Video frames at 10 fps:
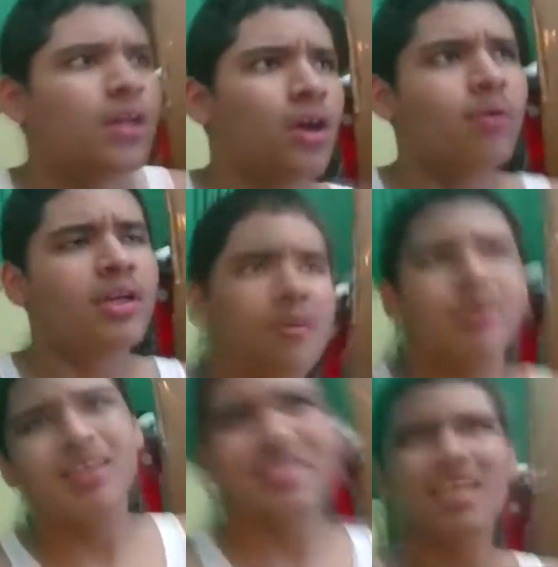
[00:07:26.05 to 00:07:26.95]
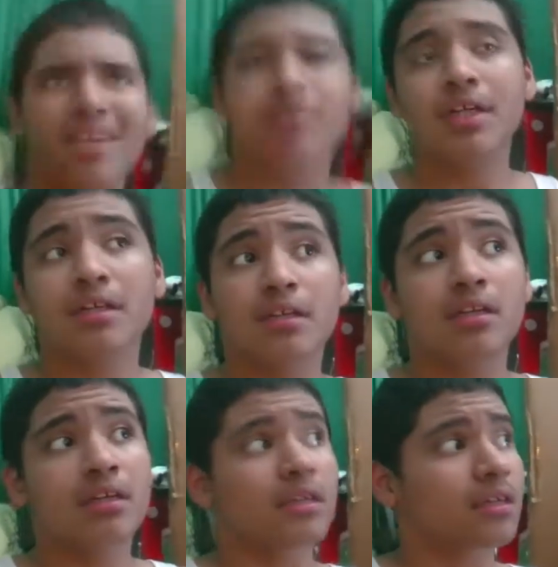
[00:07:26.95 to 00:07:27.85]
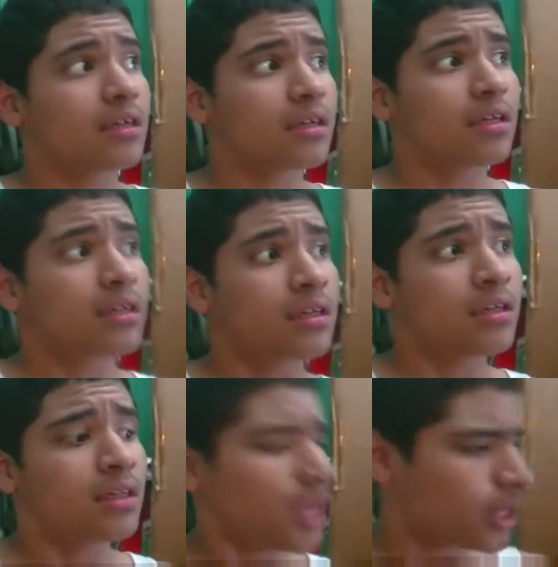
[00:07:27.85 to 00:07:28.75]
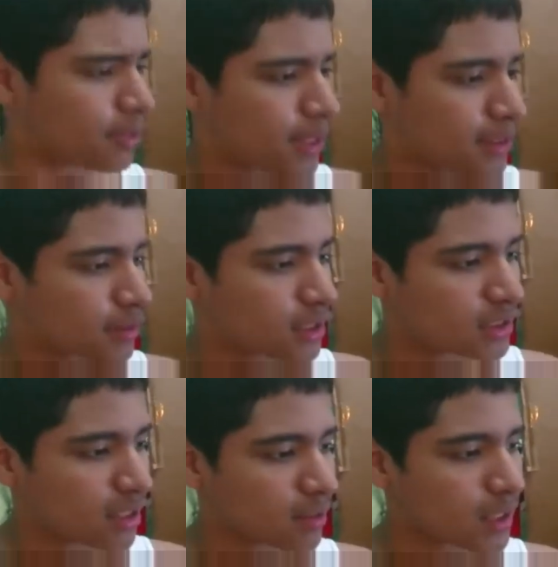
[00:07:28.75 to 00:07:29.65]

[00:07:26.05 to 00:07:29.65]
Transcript: oh wait never mind that's accurate yeah never mind because I,